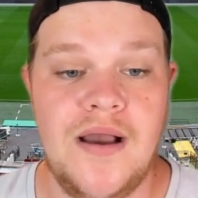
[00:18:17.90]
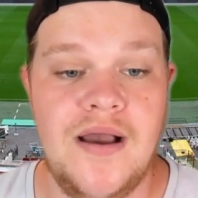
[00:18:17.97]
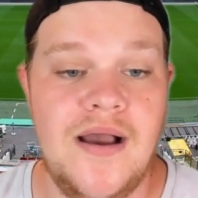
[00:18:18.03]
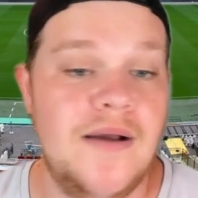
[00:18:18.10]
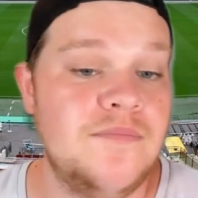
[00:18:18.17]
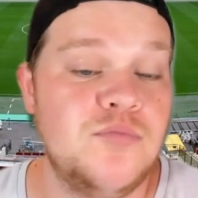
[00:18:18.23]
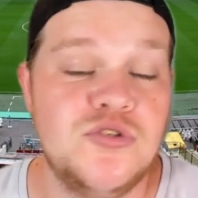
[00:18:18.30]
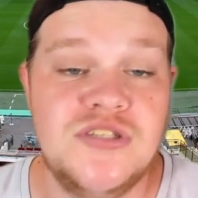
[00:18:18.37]

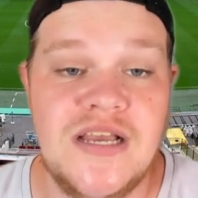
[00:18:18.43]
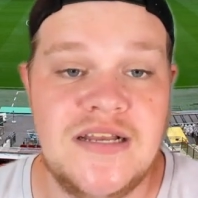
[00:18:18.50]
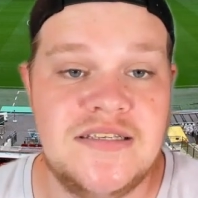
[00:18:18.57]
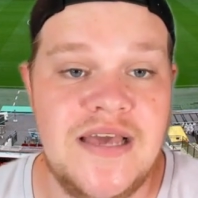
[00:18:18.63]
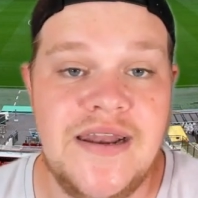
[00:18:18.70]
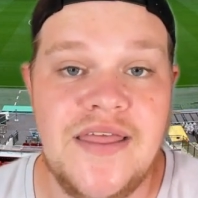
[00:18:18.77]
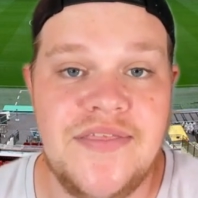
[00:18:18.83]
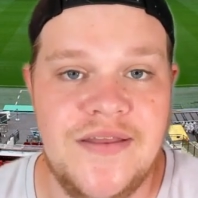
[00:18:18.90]
predict
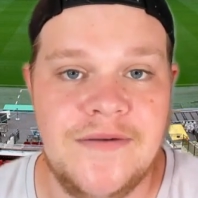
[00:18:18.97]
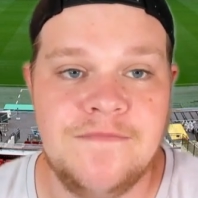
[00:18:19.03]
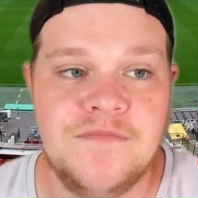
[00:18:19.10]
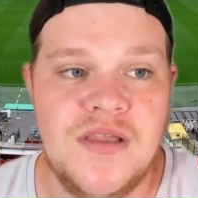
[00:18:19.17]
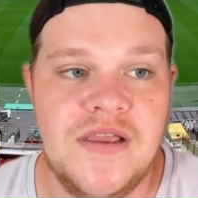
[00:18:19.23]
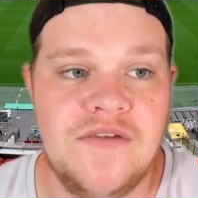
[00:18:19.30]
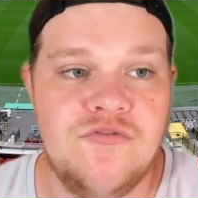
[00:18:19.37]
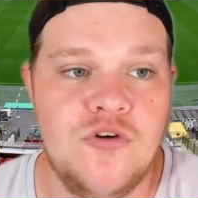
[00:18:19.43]
anything
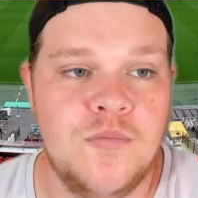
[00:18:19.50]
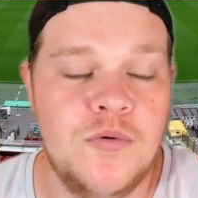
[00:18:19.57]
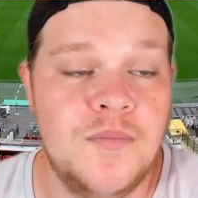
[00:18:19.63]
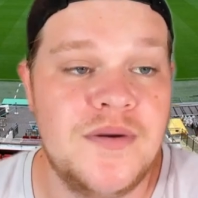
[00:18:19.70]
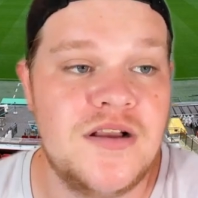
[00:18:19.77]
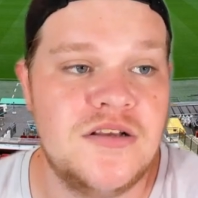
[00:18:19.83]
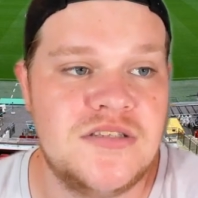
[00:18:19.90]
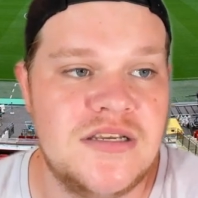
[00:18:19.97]
in football,
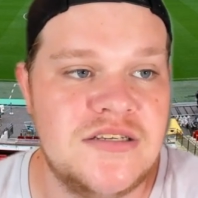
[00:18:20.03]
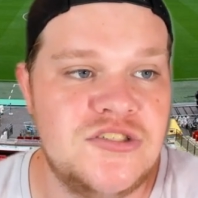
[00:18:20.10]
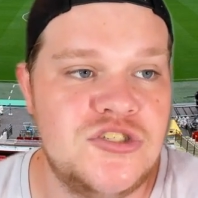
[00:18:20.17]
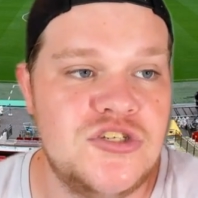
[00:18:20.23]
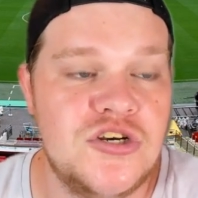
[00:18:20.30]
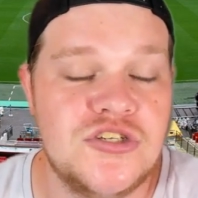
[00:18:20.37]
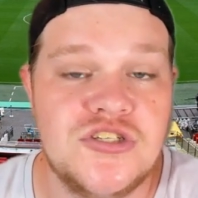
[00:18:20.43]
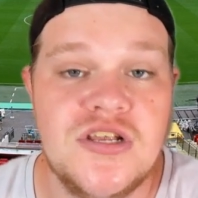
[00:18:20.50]
because it's
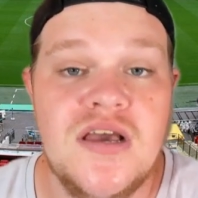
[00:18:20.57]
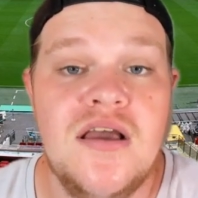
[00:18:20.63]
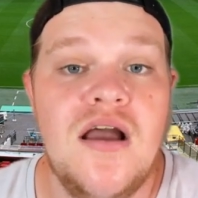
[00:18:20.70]
just